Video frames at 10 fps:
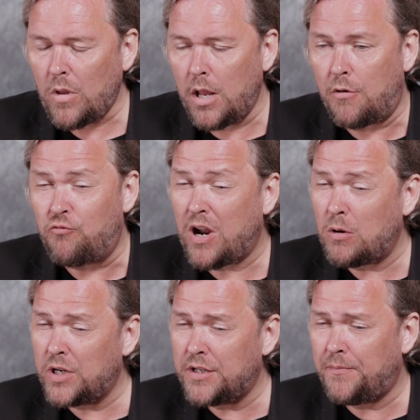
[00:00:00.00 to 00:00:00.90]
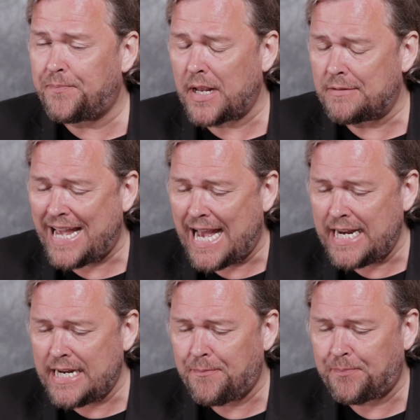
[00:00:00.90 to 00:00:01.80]
A rounded
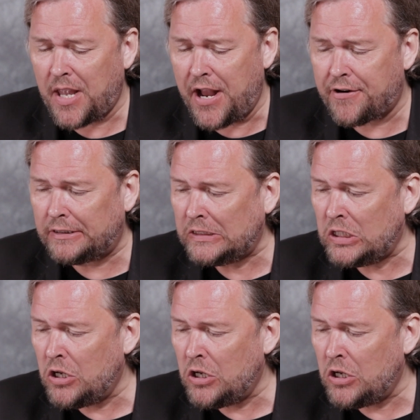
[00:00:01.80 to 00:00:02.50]
tannin here.